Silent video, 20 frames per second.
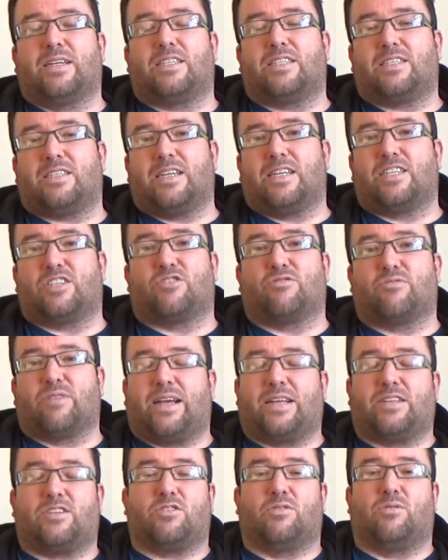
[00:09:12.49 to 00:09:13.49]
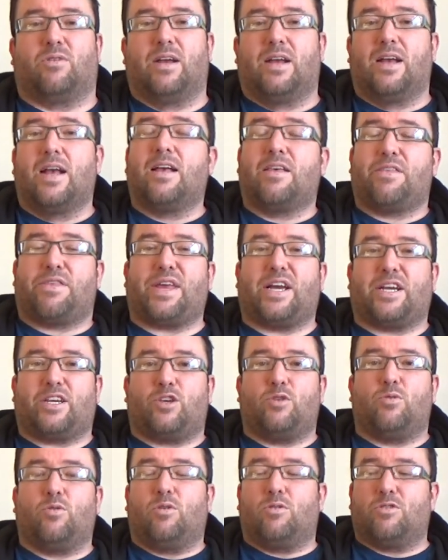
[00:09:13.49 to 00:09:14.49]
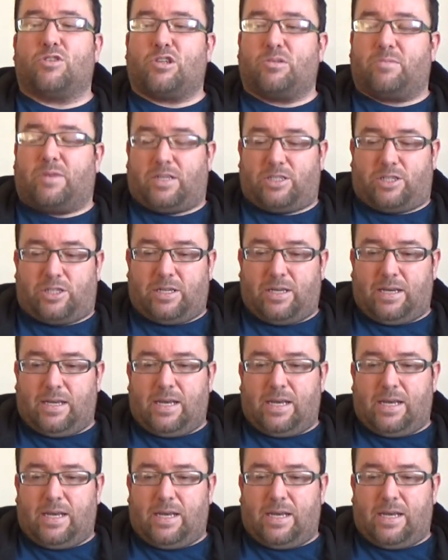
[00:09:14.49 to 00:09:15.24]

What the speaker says: It's great. So thank you all so much.